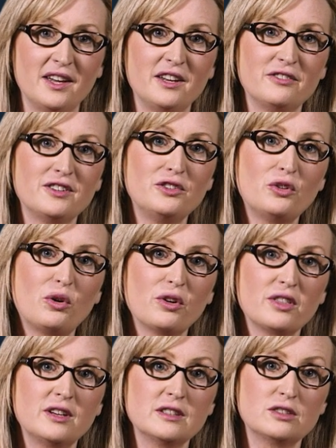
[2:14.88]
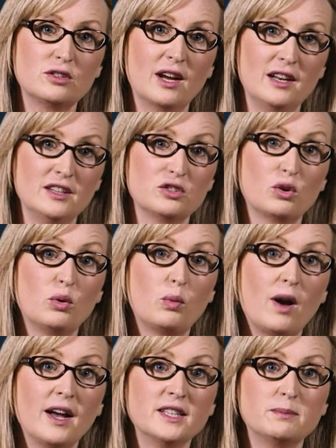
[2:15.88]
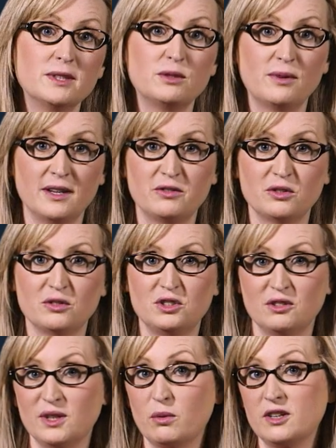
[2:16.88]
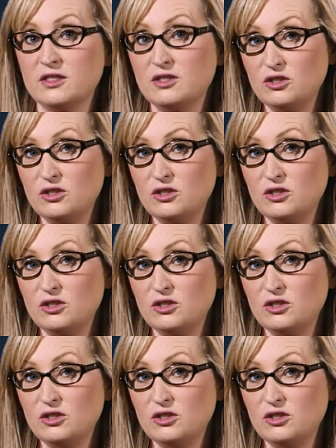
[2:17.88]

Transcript: Even northern Australia saw widespread rainfall during what is